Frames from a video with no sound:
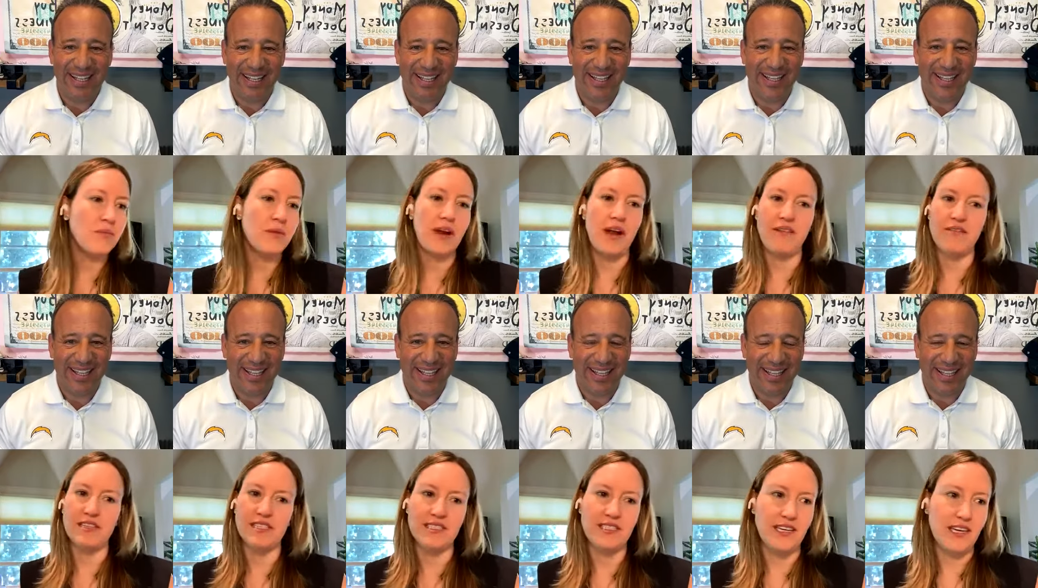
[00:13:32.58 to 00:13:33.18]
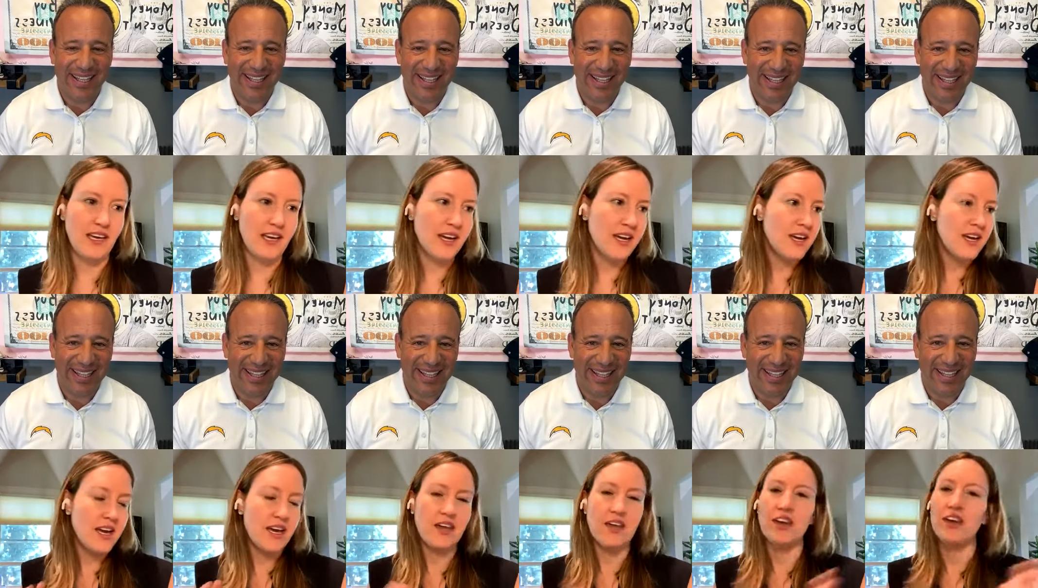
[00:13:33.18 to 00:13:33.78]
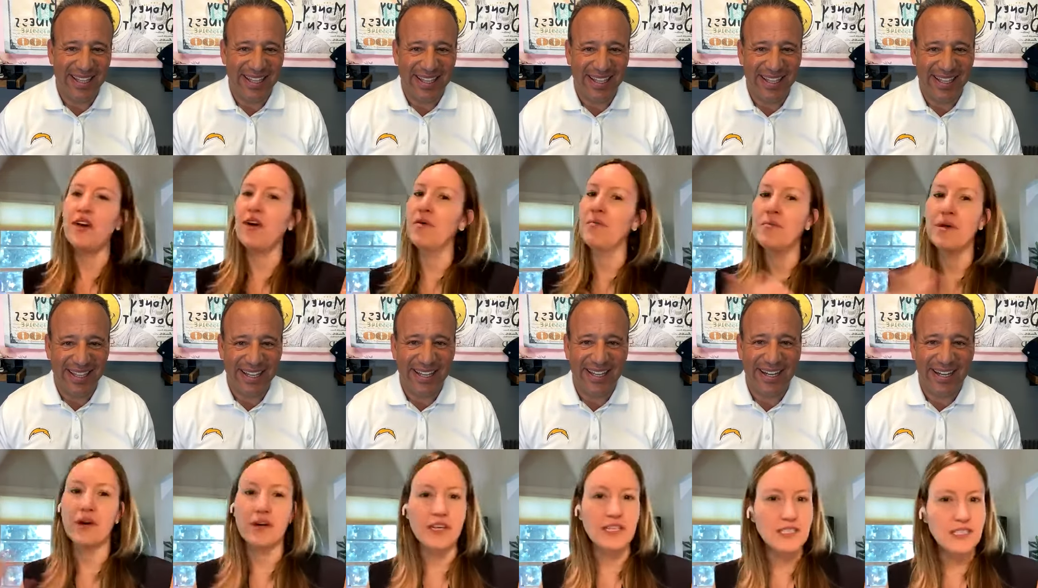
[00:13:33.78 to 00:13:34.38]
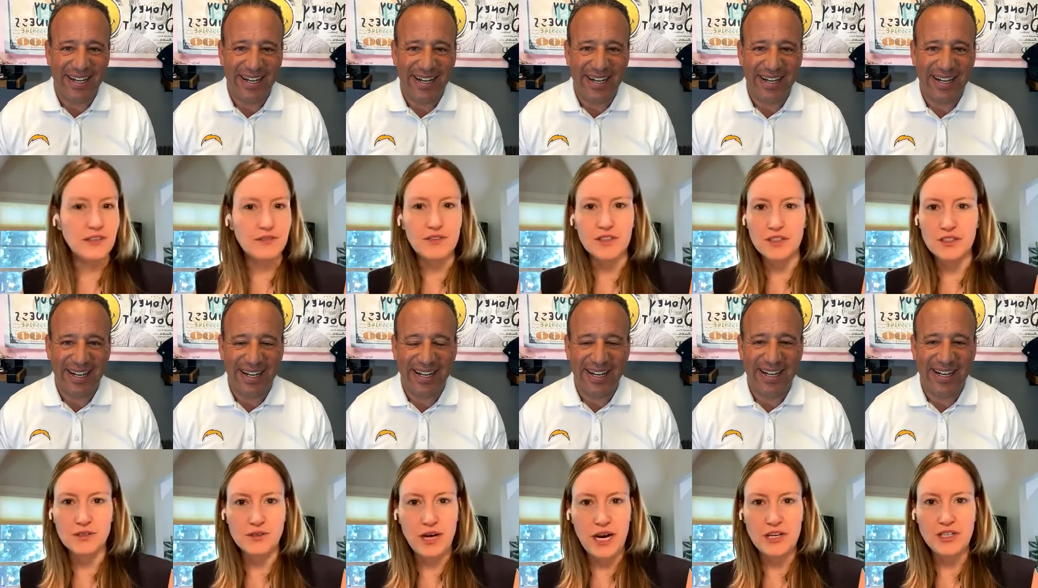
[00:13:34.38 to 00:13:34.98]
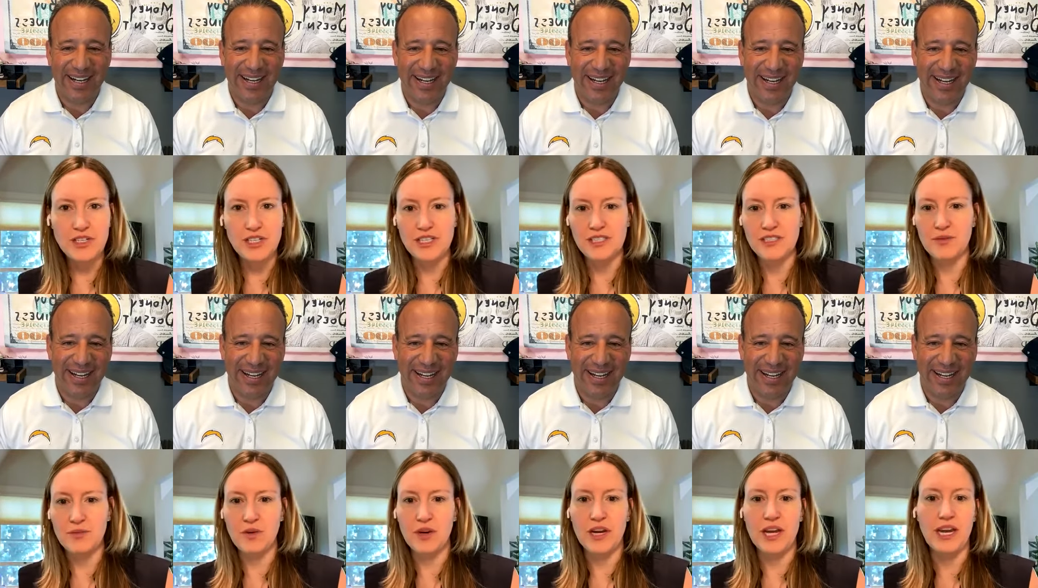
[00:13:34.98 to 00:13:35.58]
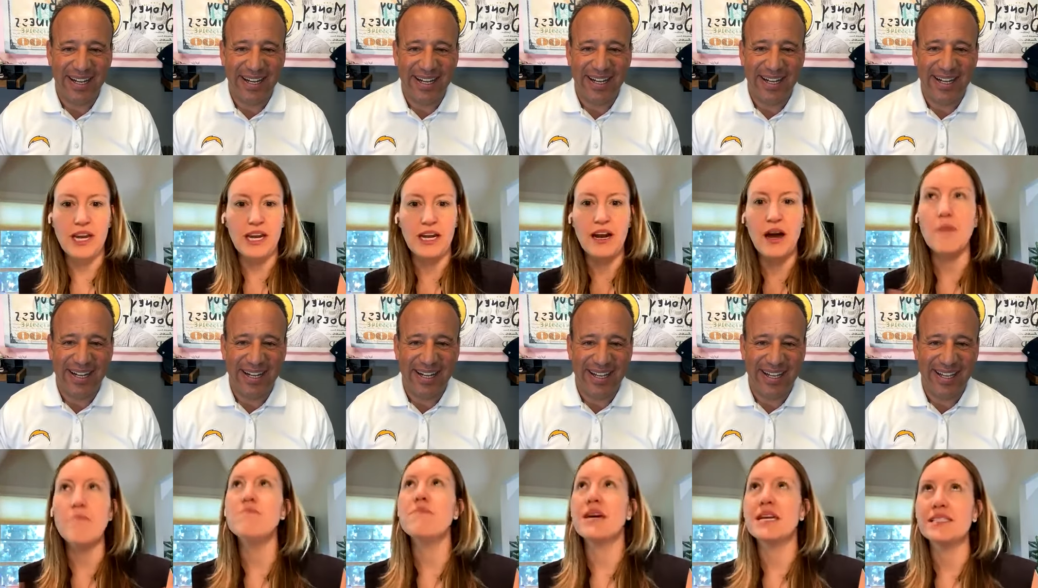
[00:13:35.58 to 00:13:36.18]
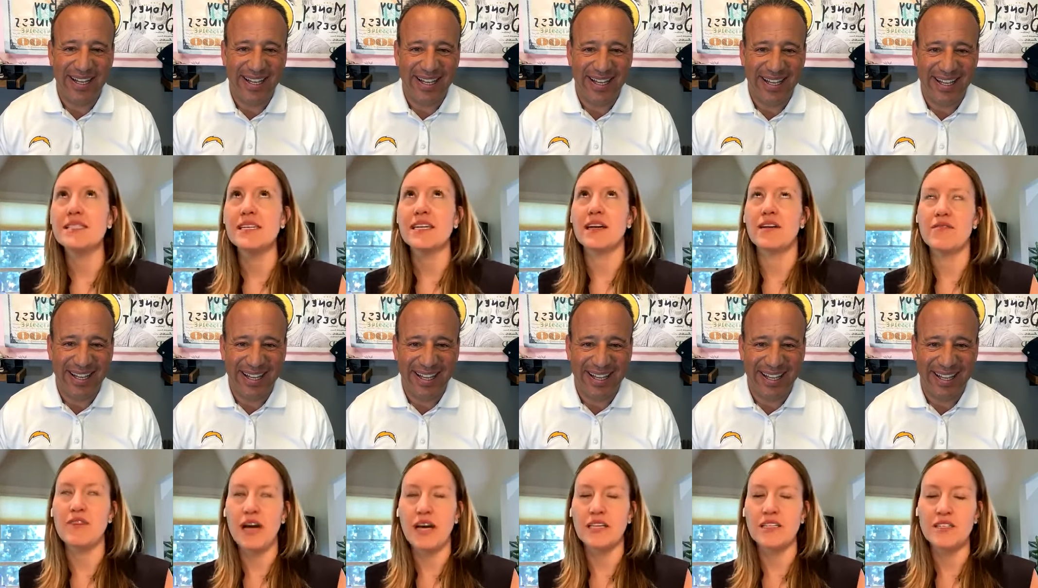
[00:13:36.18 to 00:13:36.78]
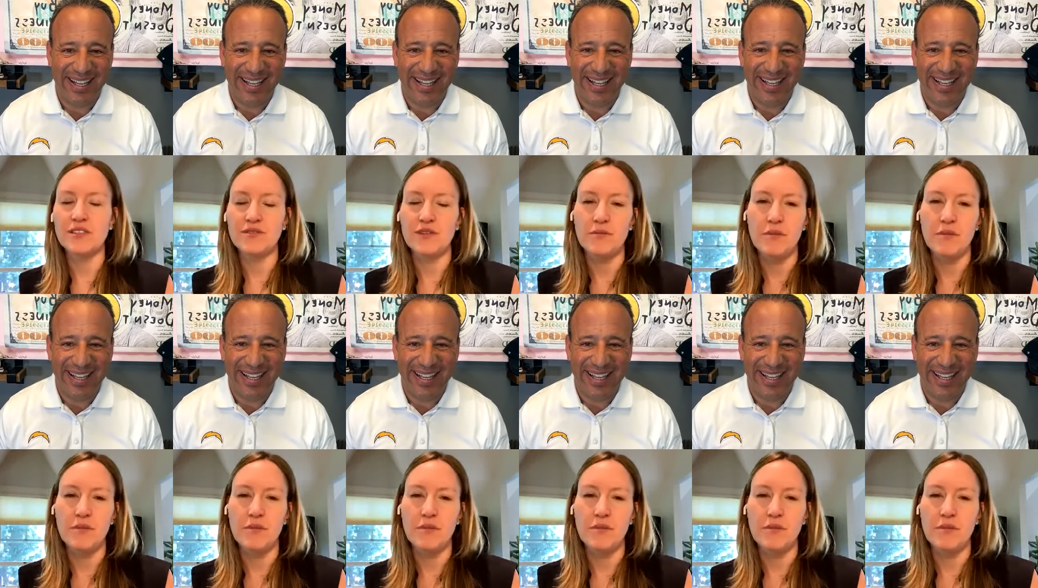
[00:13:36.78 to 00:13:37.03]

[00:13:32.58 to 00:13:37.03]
Speaker 1: things are to talk about, but obviously it can go a million different directions. And we're getting